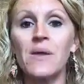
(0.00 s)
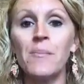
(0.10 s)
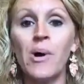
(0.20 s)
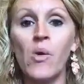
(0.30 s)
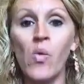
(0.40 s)

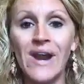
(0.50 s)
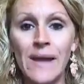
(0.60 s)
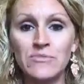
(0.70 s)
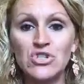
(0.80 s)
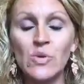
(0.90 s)
But what
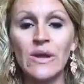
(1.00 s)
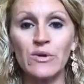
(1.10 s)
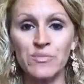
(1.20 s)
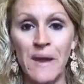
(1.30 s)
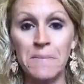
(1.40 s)
I'm doing
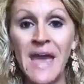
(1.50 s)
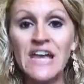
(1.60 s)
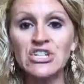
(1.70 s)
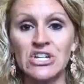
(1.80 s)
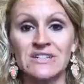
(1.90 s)
with my
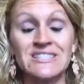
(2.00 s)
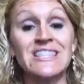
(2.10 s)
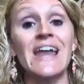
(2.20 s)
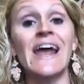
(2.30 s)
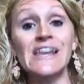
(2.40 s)
patients
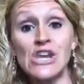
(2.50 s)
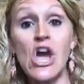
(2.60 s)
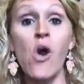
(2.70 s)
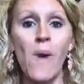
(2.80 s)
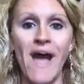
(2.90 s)
that I
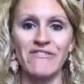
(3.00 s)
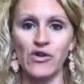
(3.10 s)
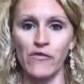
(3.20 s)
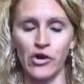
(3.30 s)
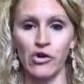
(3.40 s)
know have an
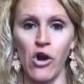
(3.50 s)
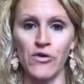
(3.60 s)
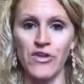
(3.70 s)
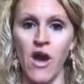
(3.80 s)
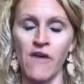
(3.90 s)

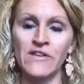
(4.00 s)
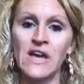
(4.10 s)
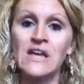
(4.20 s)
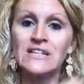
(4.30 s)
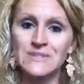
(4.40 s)
overgrowth of
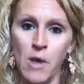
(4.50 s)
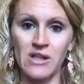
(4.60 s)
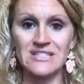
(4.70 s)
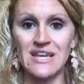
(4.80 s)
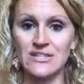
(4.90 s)
small
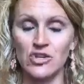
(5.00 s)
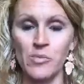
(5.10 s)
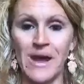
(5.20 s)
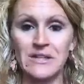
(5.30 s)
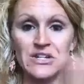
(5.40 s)
intestinal
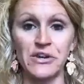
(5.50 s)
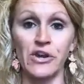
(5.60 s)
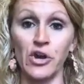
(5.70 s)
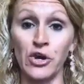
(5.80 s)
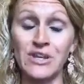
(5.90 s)
bacteria
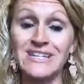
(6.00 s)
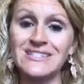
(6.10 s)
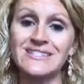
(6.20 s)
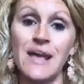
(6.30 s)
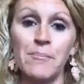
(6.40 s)
or yeast
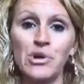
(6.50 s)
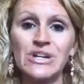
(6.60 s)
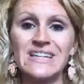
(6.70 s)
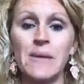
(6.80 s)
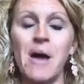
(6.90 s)
is I'm
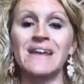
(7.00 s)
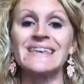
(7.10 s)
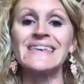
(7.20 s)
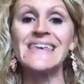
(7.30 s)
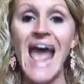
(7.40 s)
putting them
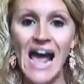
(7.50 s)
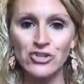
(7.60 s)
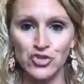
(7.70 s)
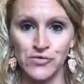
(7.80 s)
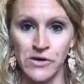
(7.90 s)
on
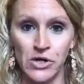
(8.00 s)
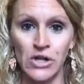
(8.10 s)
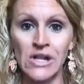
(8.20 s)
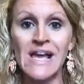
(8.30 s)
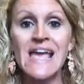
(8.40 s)

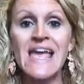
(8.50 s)
natural